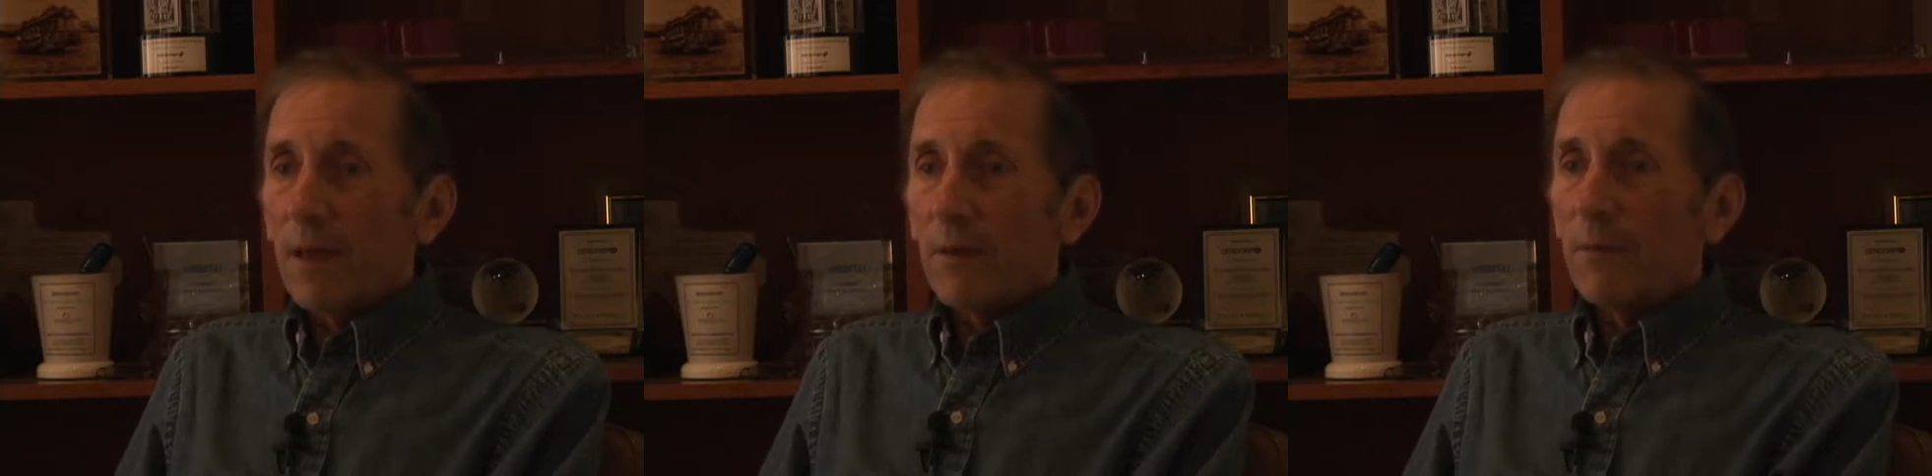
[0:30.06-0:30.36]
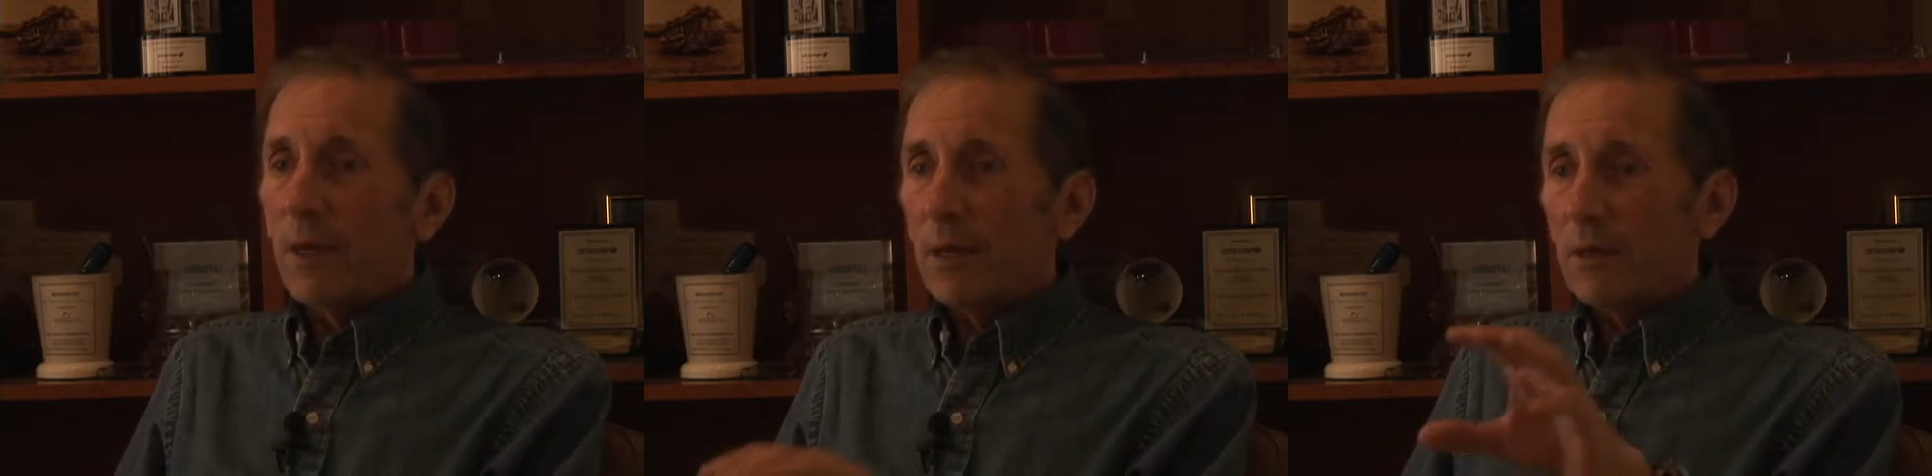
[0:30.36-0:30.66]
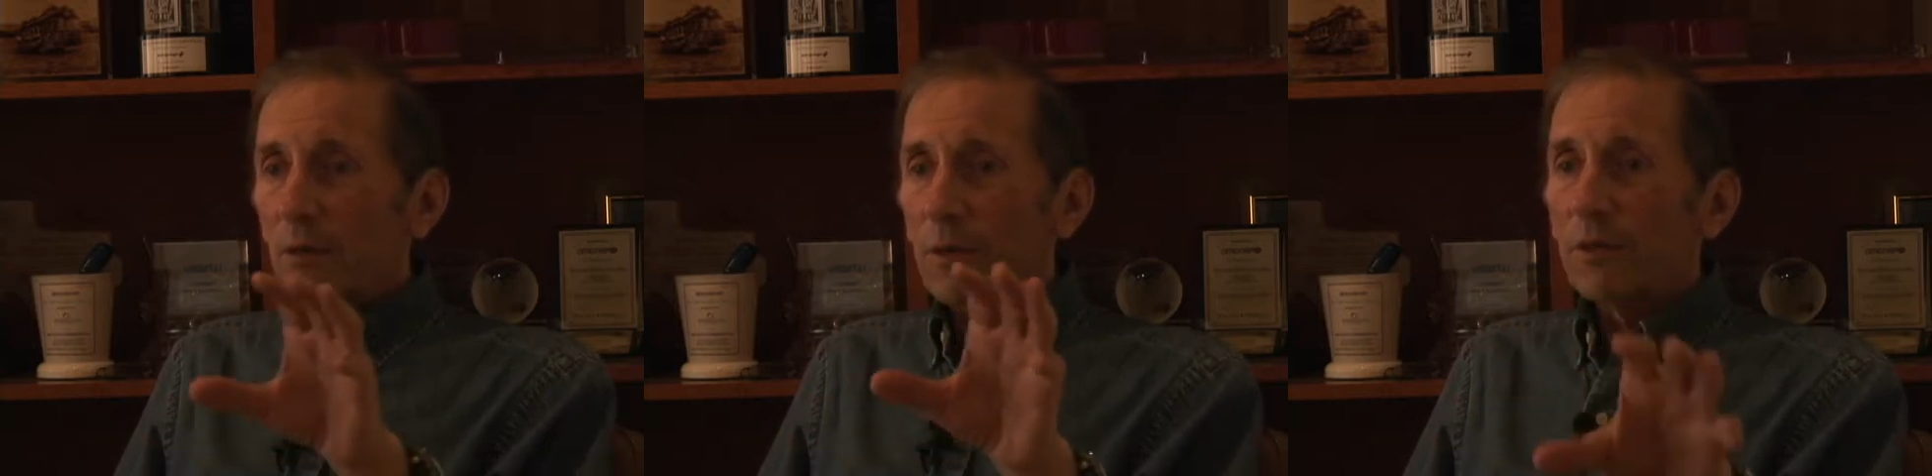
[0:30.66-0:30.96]

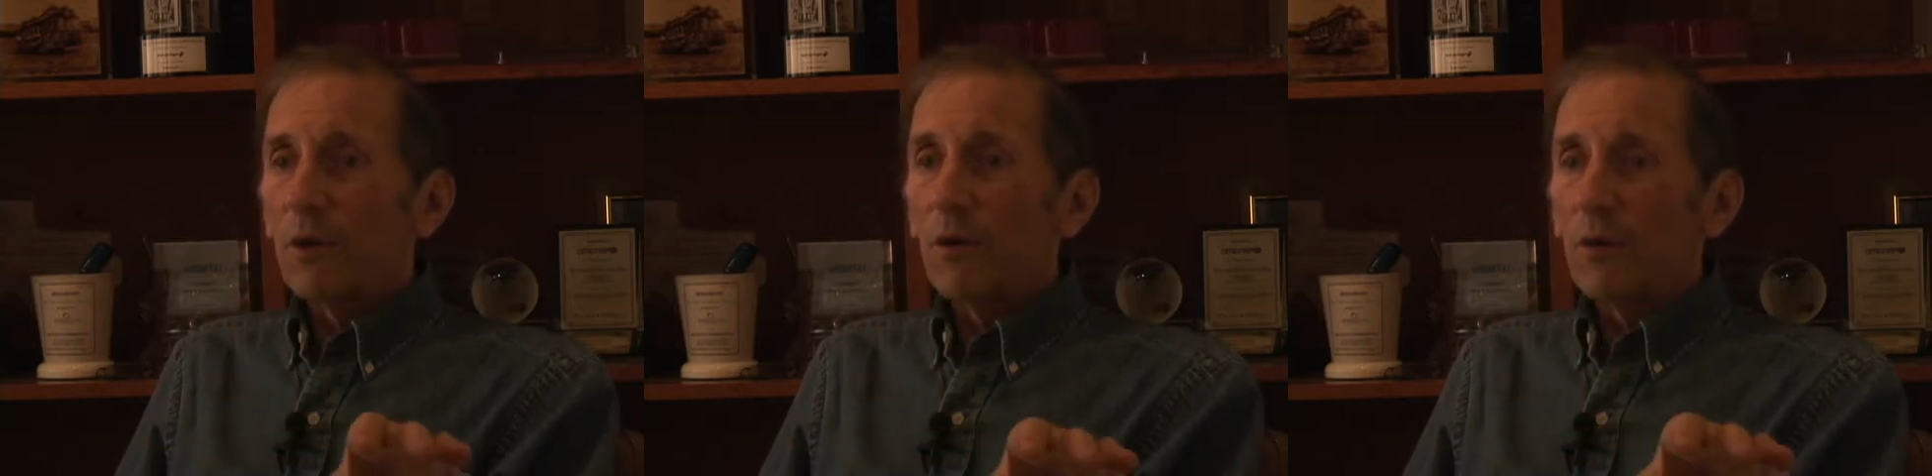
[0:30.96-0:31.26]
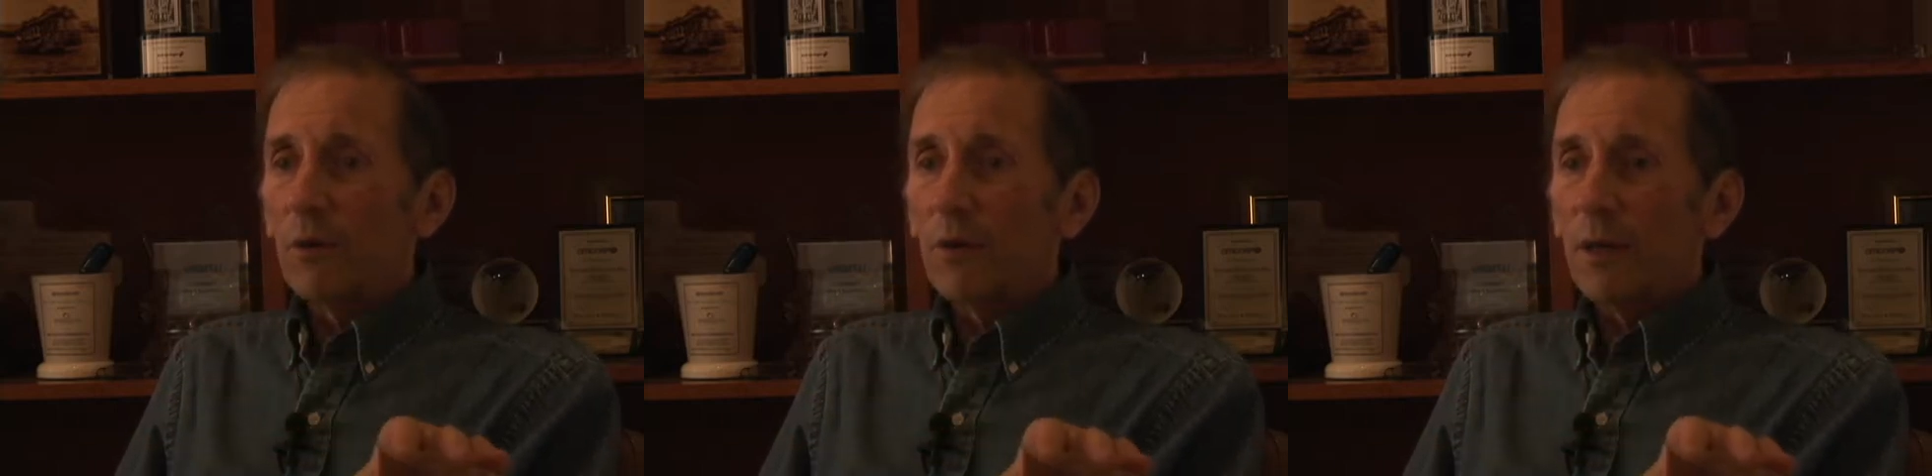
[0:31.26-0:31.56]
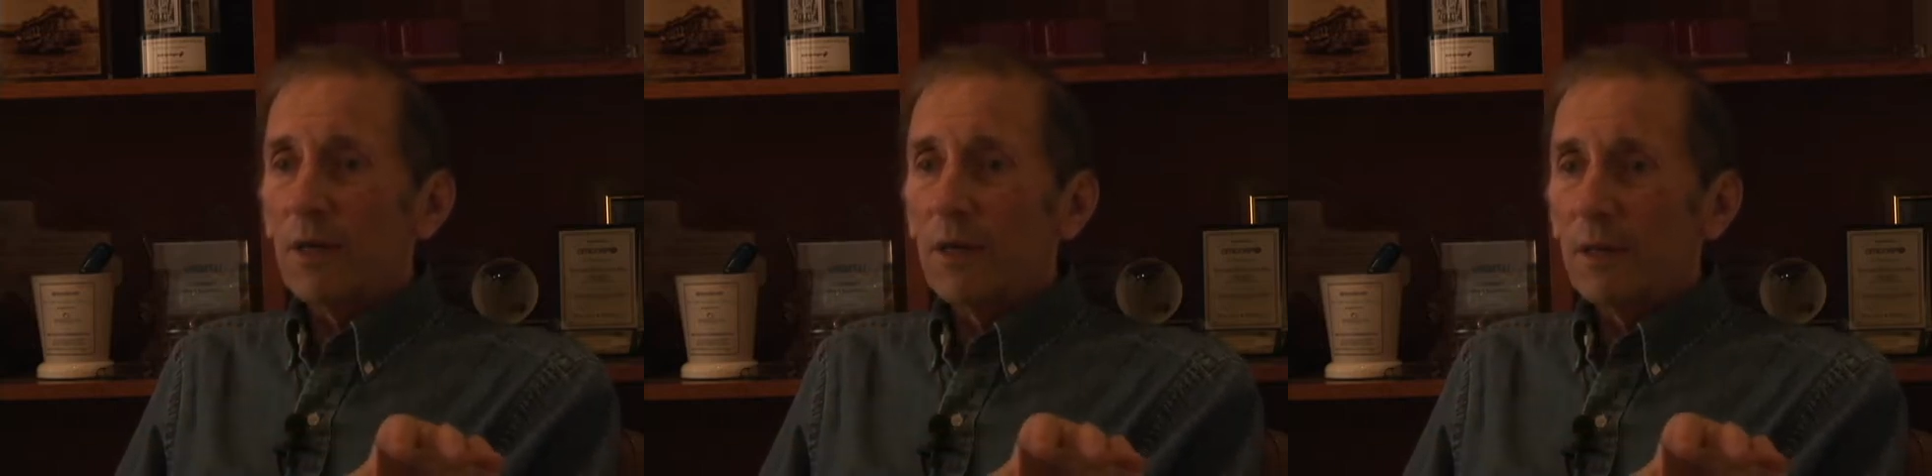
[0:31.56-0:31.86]
because you had sold
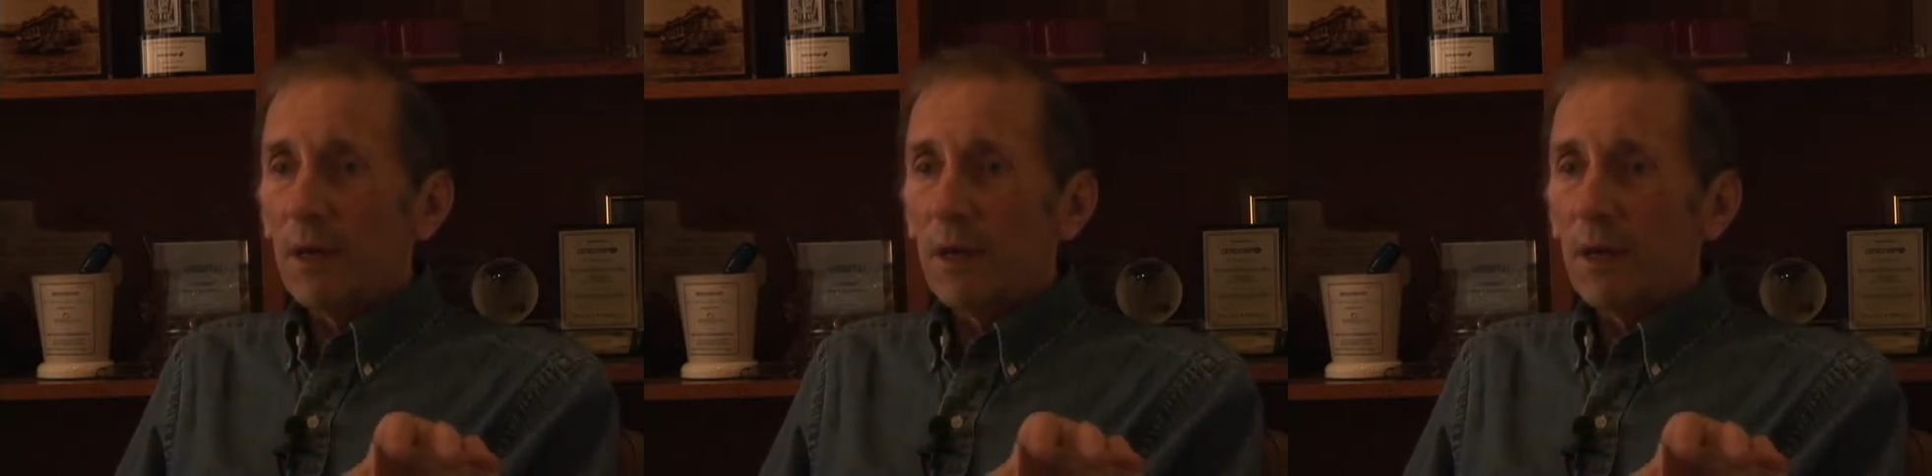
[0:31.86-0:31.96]
the